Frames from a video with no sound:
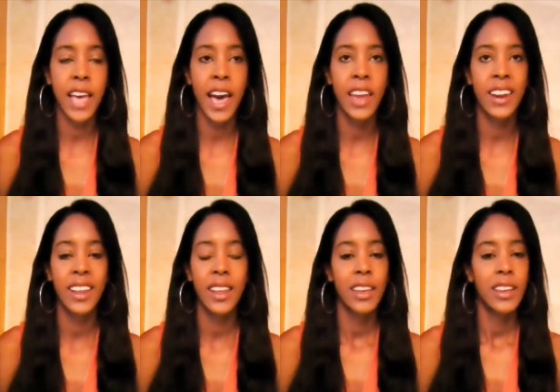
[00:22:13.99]
that
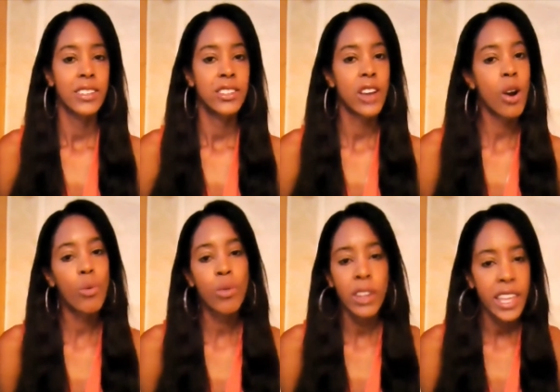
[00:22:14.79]

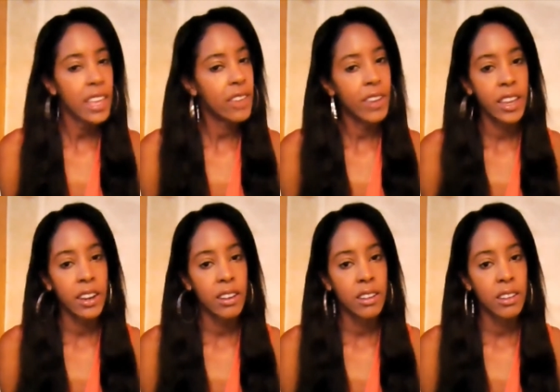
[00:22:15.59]
don't really
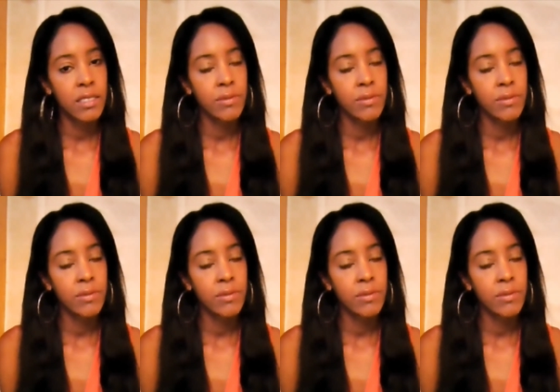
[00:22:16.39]
even